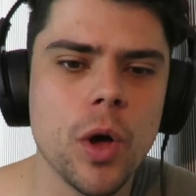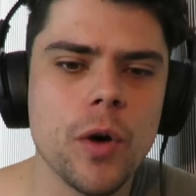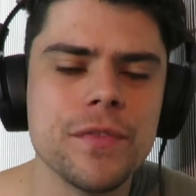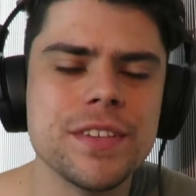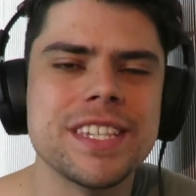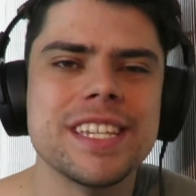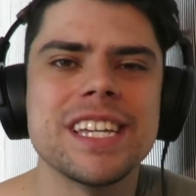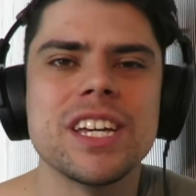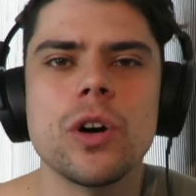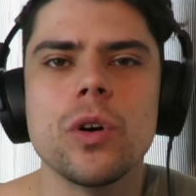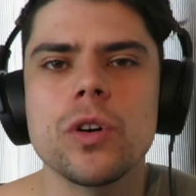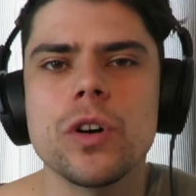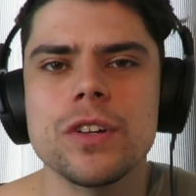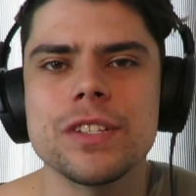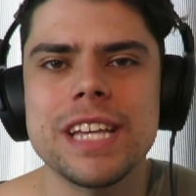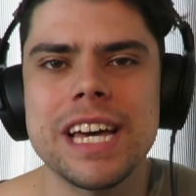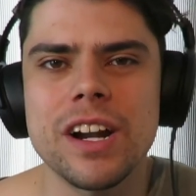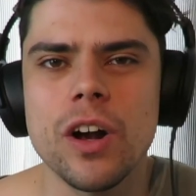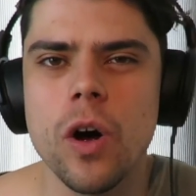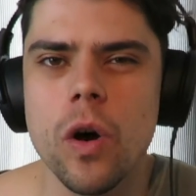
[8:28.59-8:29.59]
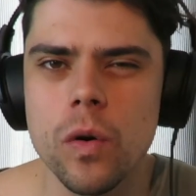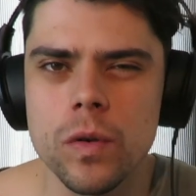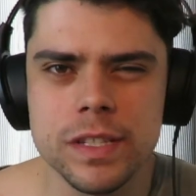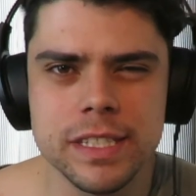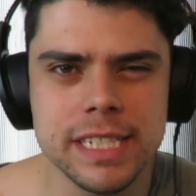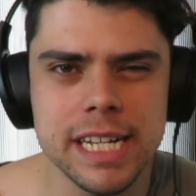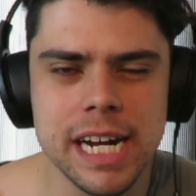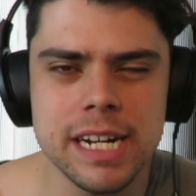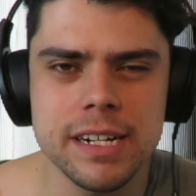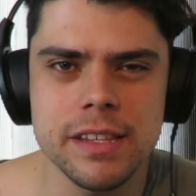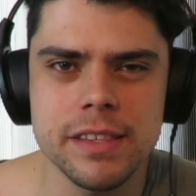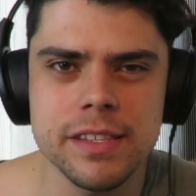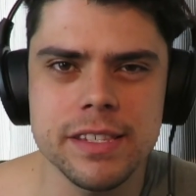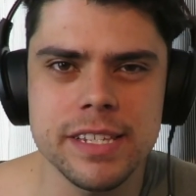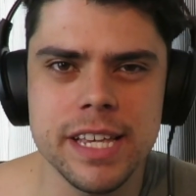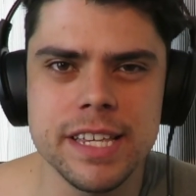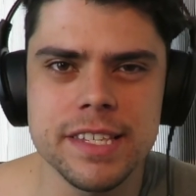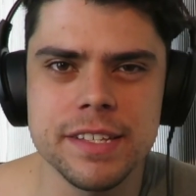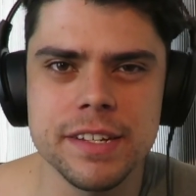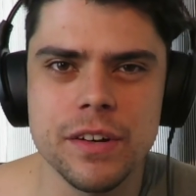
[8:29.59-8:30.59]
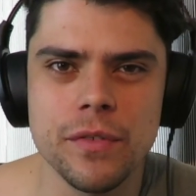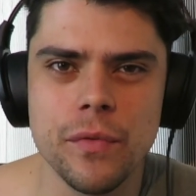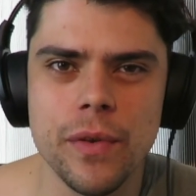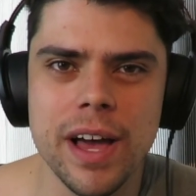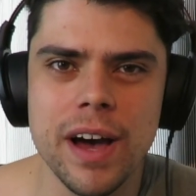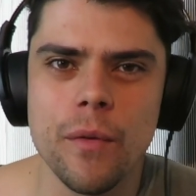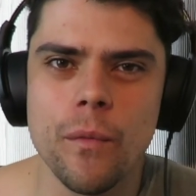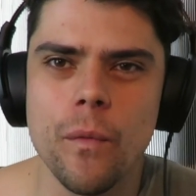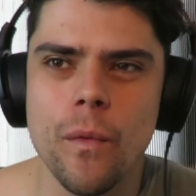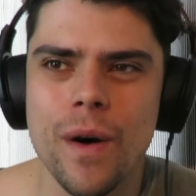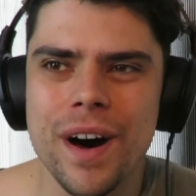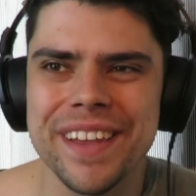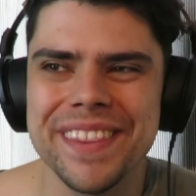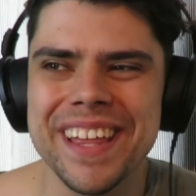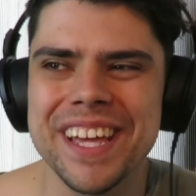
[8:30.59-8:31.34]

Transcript: Obviously, Gold Coast had a horror start to the season in round one.